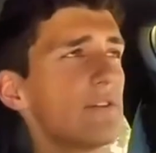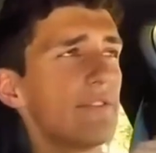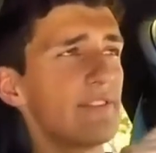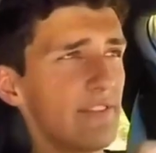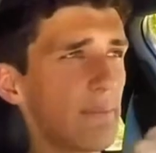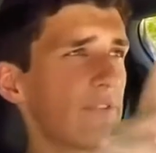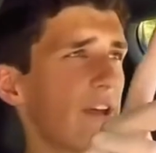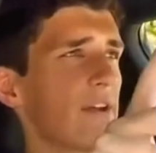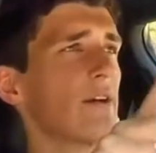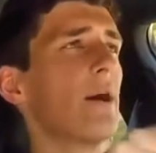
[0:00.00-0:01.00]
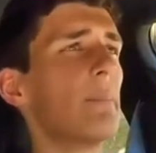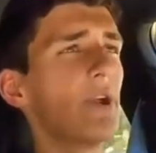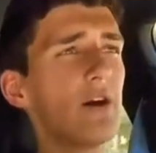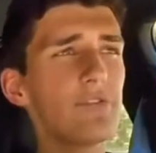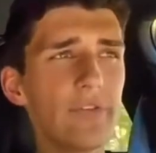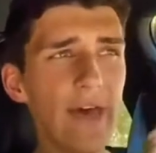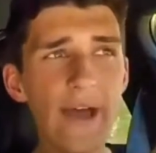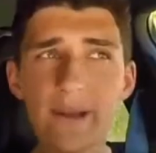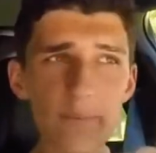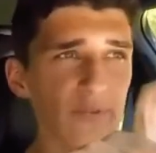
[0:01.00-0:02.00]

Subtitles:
the subtitle, but also the item